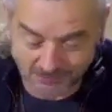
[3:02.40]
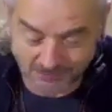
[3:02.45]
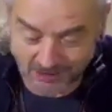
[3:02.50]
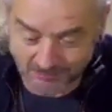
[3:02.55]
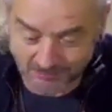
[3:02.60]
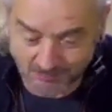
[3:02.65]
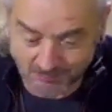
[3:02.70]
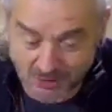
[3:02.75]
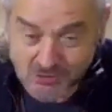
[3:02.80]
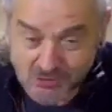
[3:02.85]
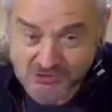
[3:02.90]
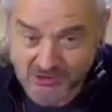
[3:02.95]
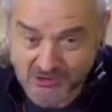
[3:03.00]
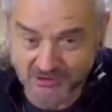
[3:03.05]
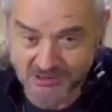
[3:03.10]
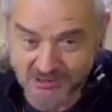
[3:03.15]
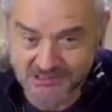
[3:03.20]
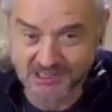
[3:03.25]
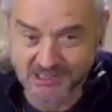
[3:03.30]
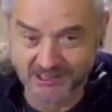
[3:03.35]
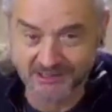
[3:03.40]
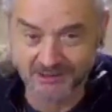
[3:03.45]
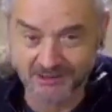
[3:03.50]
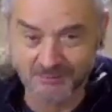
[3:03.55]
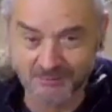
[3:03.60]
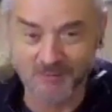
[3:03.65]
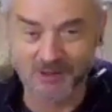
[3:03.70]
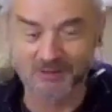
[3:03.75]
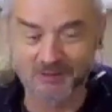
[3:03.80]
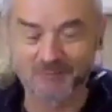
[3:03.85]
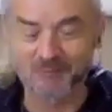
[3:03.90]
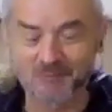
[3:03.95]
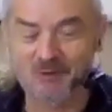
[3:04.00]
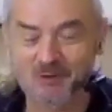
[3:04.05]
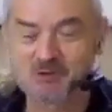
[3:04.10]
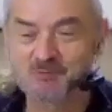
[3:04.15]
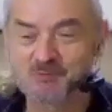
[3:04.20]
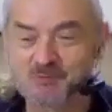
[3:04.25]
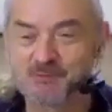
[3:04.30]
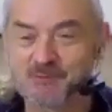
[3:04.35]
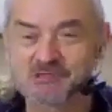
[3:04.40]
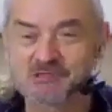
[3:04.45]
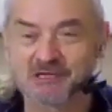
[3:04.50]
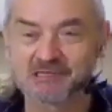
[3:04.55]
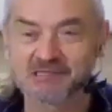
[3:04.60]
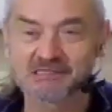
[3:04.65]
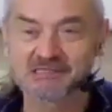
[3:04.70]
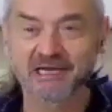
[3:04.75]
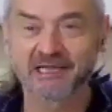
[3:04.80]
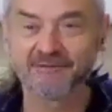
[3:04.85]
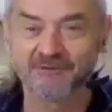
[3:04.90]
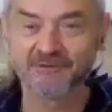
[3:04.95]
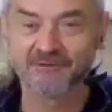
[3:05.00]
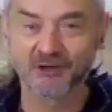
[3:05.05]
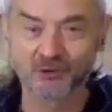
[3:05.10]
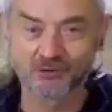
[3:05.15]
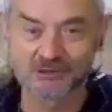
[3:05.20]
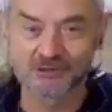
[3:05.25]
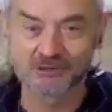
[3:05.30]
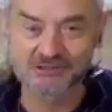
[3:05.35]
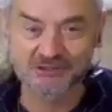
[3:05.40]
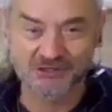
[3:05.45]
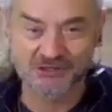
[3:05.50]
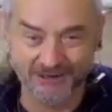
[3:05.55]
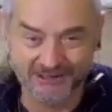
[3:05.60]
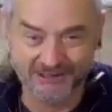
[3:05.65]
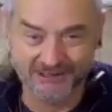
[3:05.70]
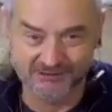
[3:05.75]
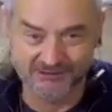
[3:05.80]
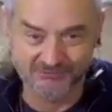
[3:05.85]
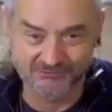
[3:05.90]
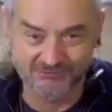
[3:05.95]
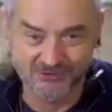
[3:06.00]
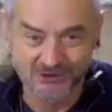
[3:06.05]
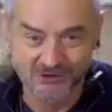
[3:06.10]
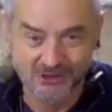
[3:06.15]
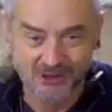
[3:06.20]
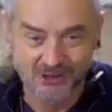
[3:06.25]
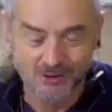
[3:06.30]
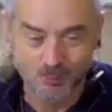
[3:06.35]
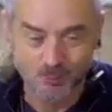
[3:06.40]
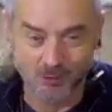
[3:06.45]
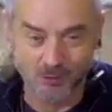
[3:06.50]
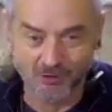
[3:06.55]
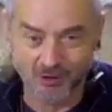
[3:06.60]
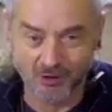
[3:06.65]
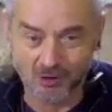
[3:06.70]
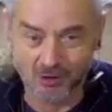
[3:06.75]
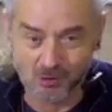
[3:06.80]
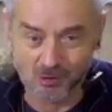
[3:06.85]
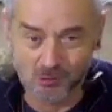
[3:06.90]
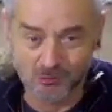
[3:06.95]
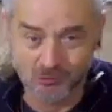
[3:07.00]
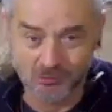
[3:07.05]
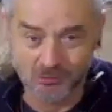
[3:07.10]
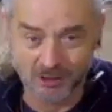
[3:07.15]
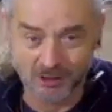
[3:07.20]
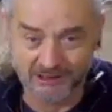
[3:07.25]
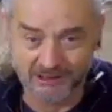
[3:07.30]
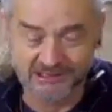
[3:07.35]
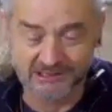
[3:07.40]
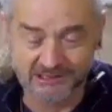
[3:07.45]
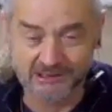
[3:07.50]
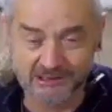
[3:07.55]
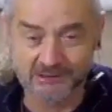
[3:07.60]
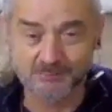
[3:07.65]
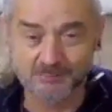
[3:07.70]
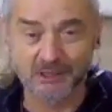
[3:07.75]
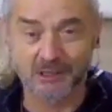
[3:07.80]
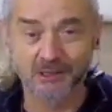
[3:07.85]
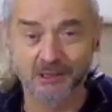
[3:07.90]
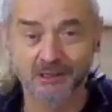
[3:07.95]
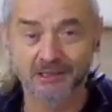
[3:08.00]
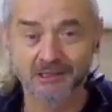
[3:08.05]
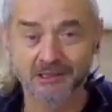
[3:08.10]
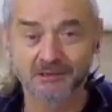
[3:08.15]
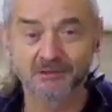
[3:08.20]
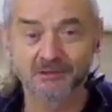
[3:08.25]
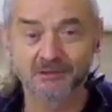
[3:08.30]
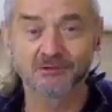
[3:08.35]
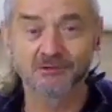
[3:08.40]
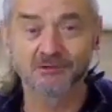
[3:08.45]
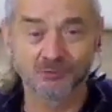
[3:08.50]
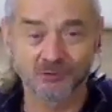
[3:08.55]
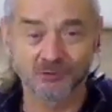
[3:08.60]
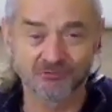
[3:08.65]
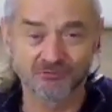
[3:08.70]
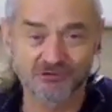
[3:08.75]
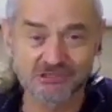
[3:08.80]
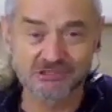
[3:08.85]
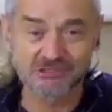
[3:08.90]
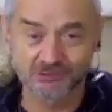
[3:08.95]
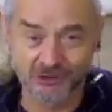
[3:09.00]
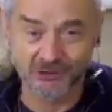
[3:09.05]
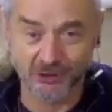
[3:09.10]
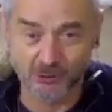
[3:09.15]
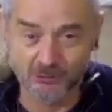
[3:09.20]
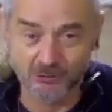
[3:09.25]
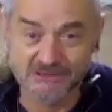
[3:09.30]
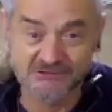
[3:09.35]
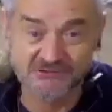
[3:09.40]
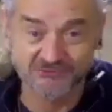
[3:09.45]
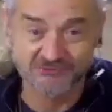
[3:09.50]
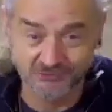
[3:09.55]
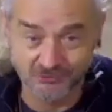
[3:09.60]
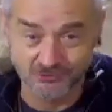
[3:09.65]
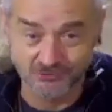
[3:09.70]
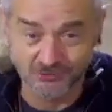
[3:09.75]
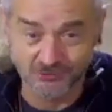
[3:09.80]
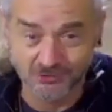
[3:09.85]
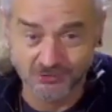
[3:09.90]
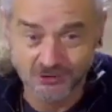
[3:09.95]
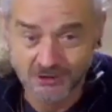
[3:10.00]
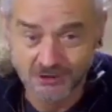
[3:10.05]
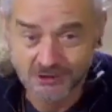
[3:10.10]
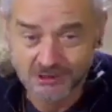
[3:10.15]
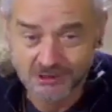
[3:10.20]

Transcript: Uh, most understand, m most people's understanding of yoga is kind of what the whole idea behind doing physical yoga is for,